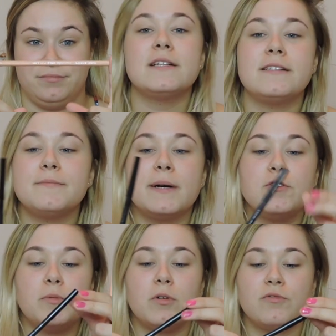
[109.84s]
This is my
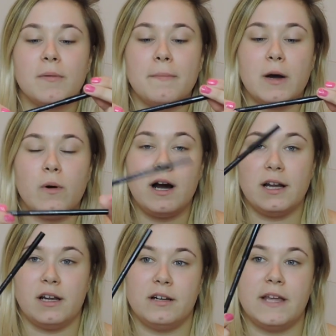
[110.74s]
normal Rimmel
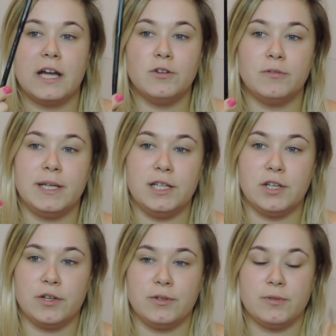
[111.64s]
eyeliner that I normally
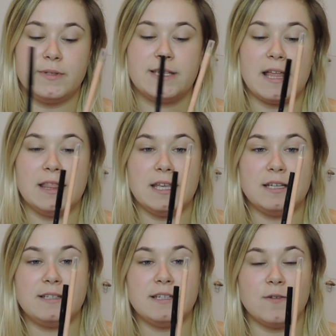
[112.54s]
use, and
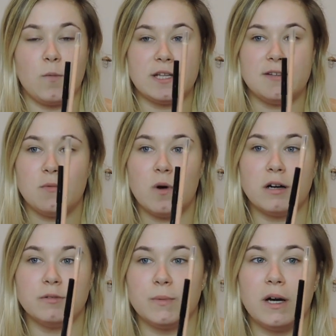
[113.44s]
this is the Wet n
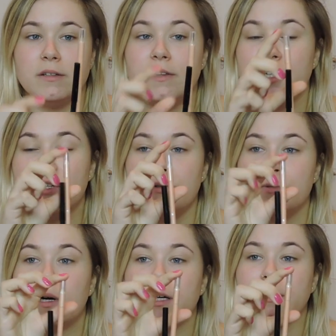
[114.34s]
Wild one, the nude
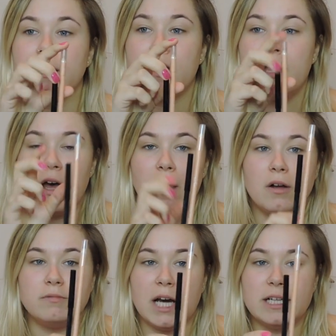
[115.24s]
one.
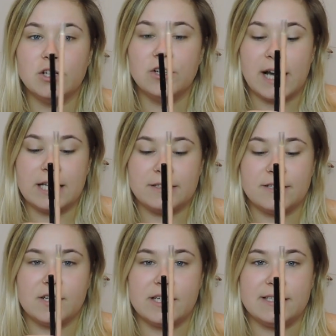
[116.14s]
Like, look at the
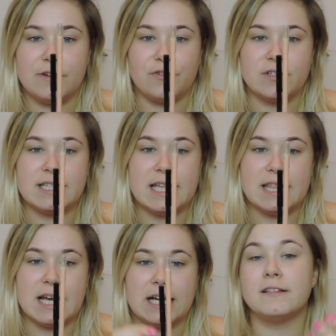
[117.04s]
size difference in
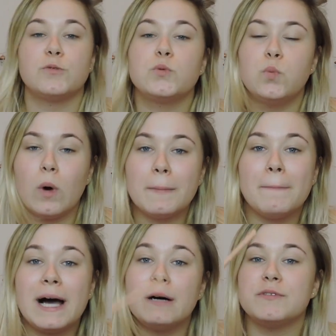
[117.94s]
that. This was
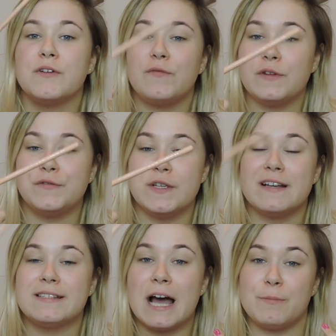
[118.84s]
£1.50.
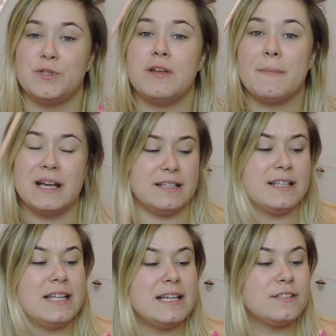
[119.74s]
It's absolutely amazing,
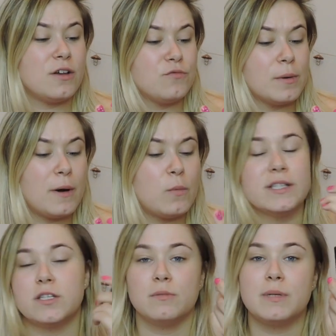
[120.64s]
and these Rimmel
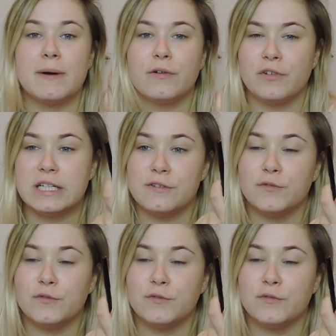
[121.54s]
ones are normally about £3 to